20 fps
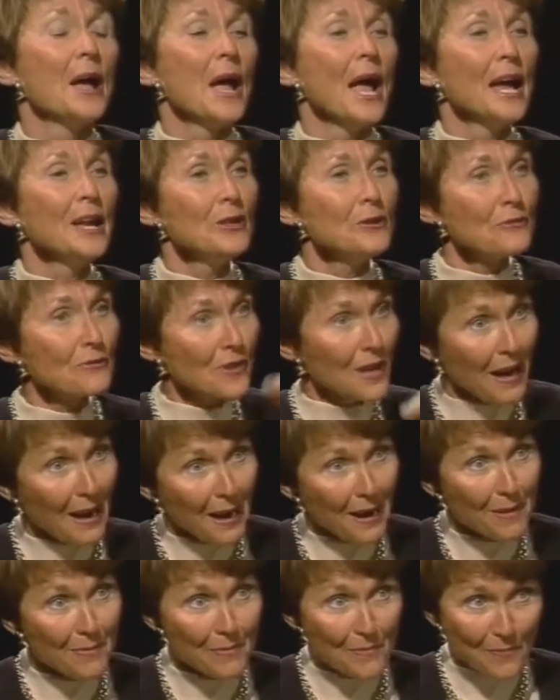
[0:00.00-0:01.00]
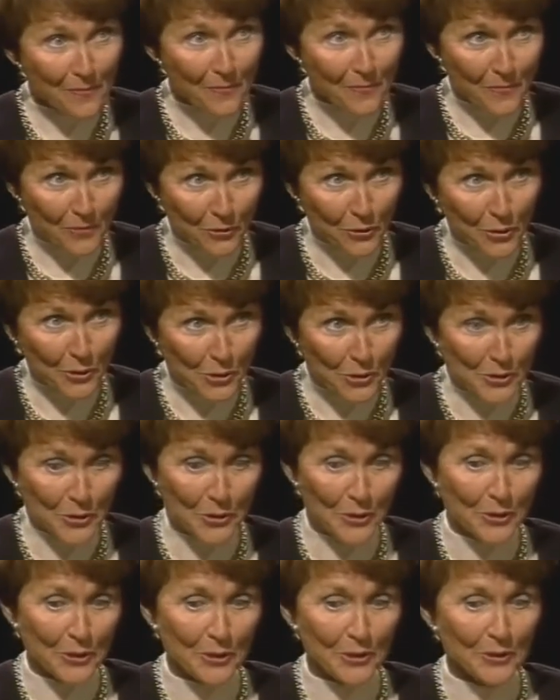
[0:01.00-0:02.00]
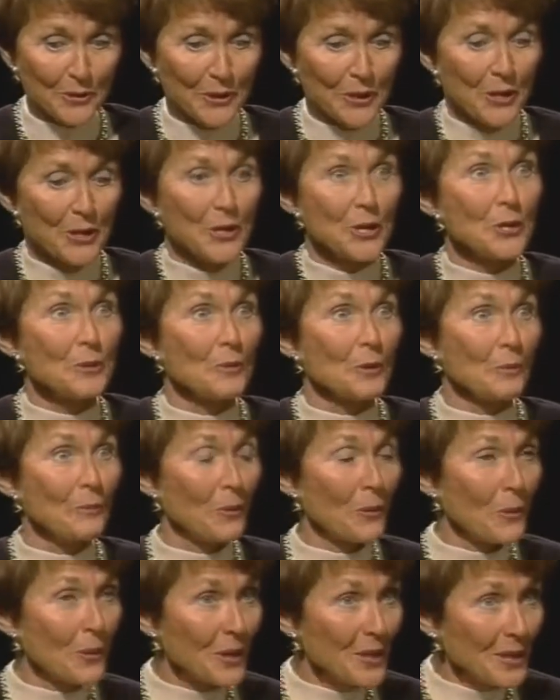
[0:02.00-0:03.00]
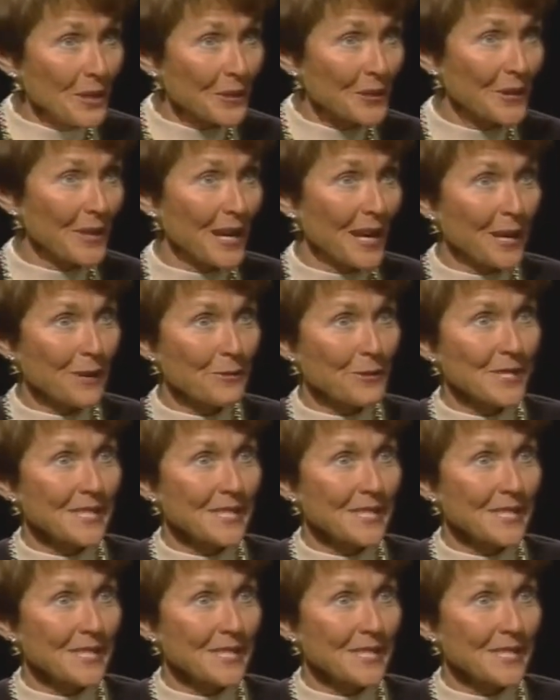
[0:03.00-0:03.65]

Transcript: And you've come full circle. You were born here in Iowa